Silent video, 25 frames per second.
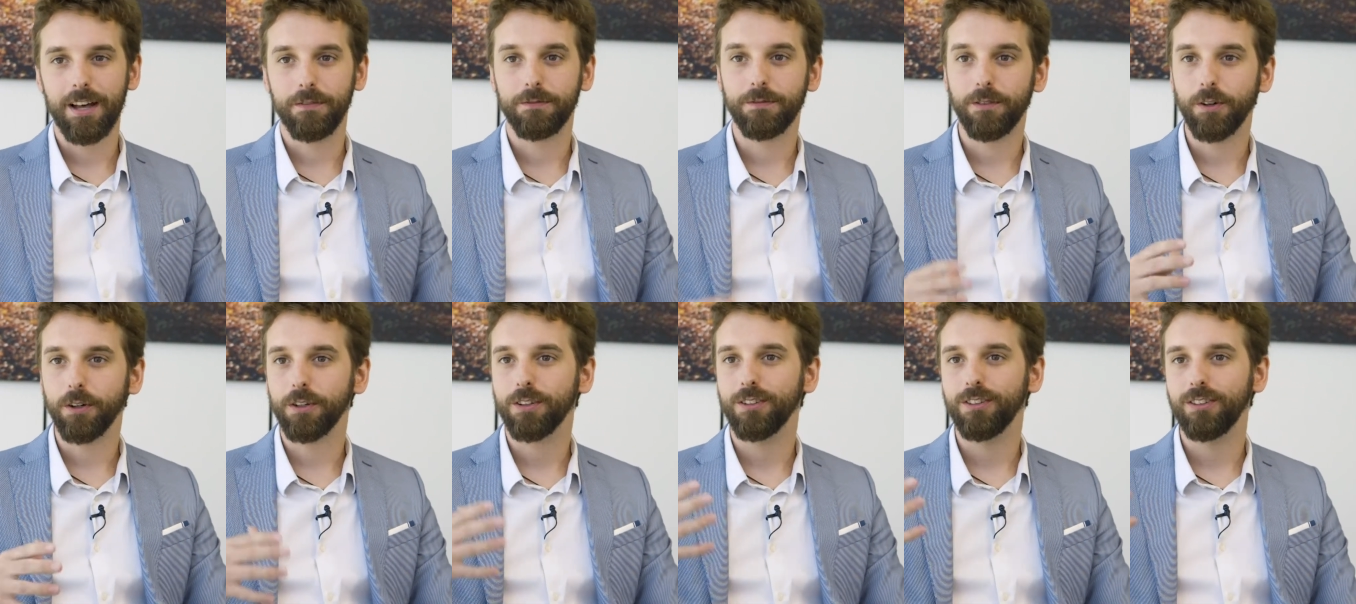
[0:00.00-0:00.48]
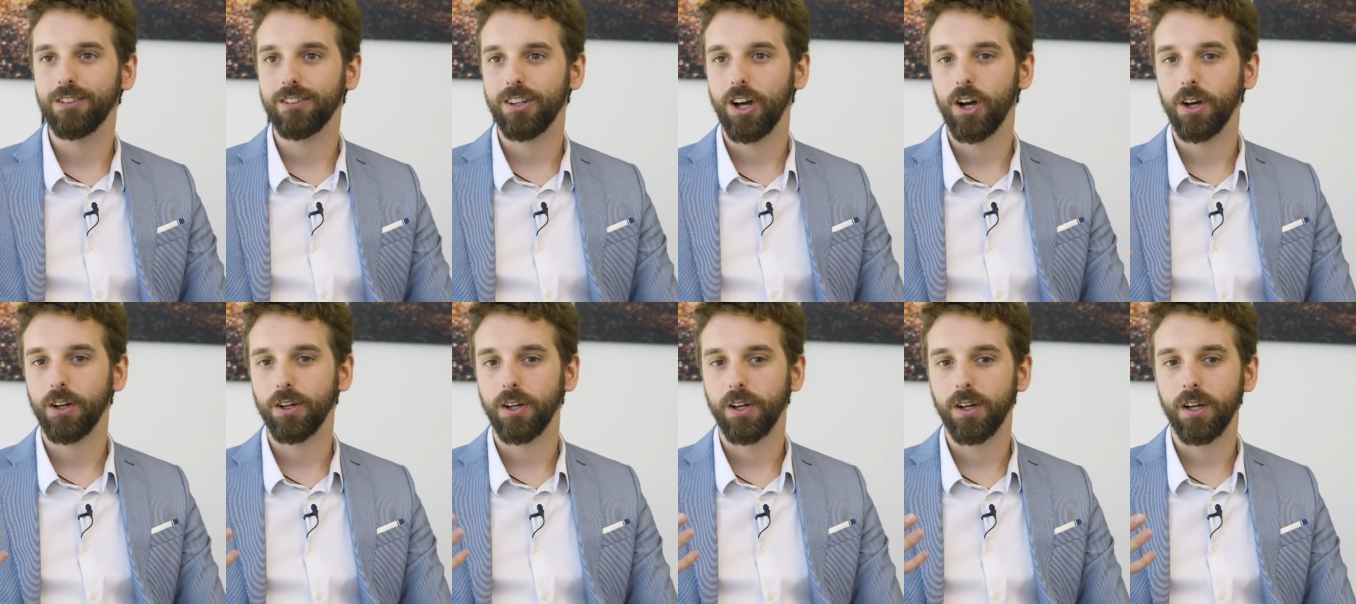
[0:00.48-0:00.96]
focused
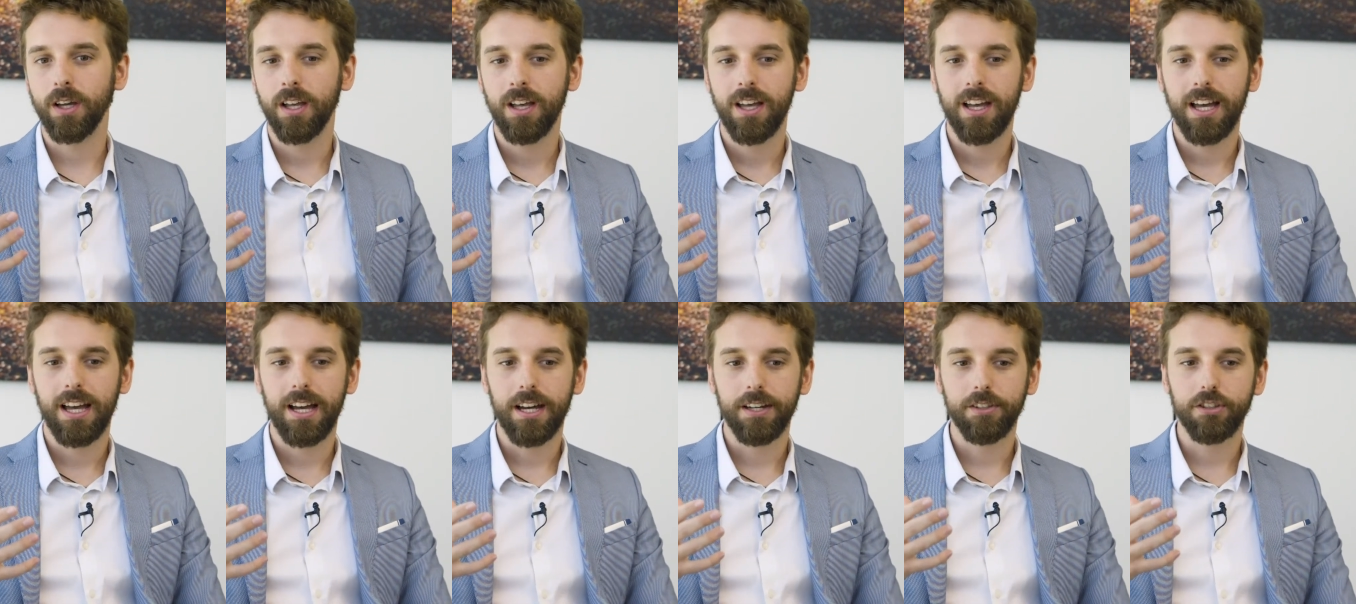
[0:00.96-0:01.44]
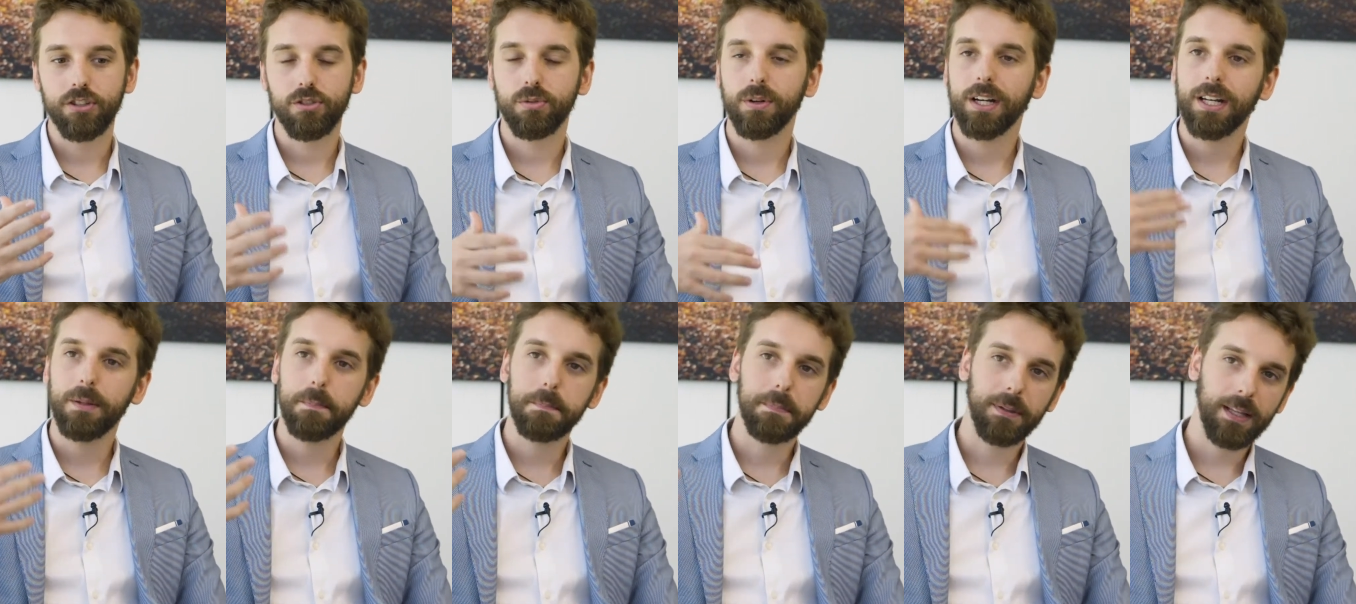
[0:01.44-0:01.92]
on
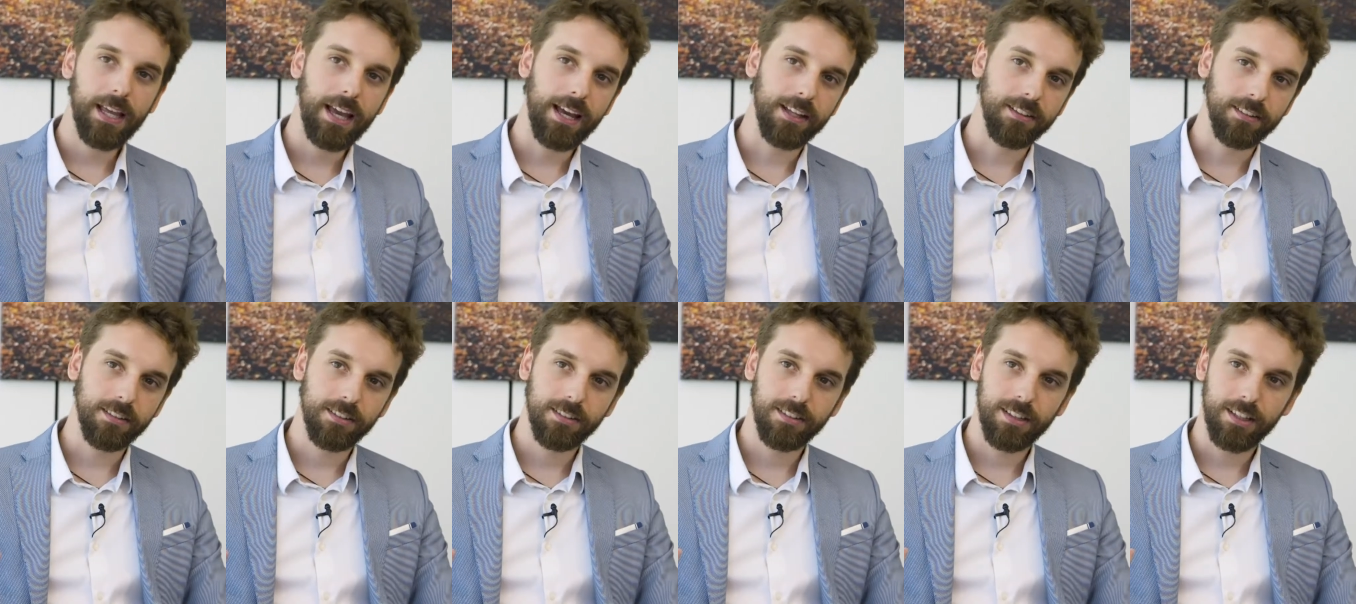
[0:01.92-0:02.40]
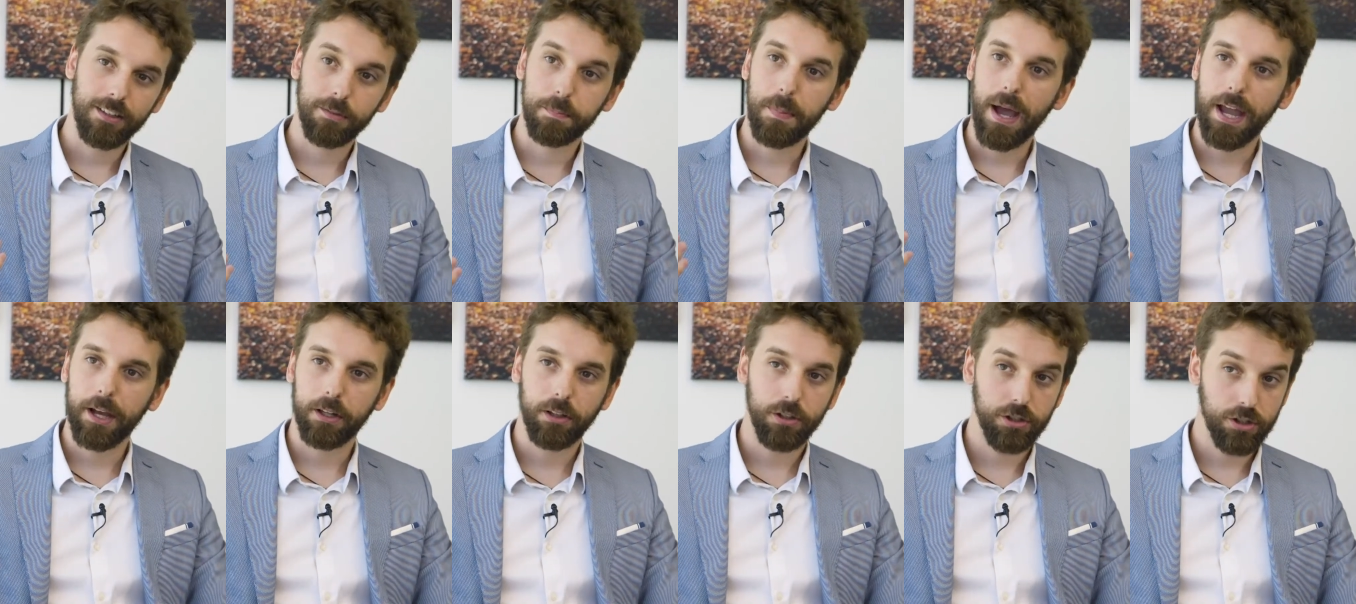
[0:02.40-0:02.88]
treating plants as
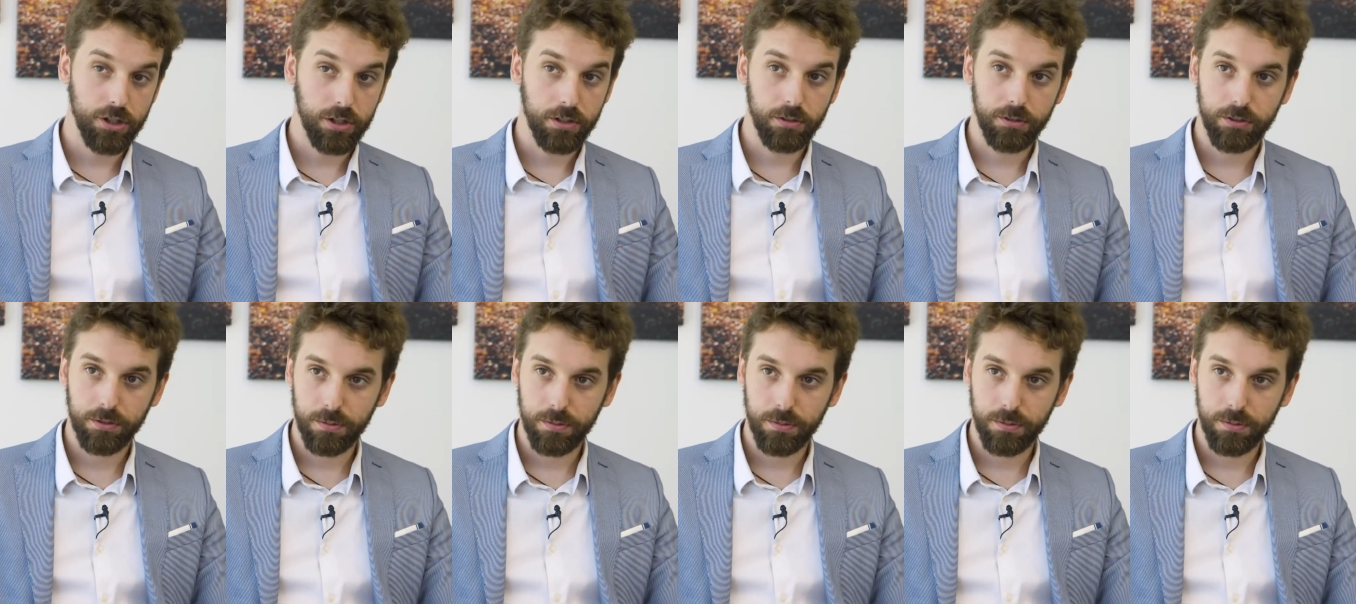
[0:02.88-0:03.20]
biological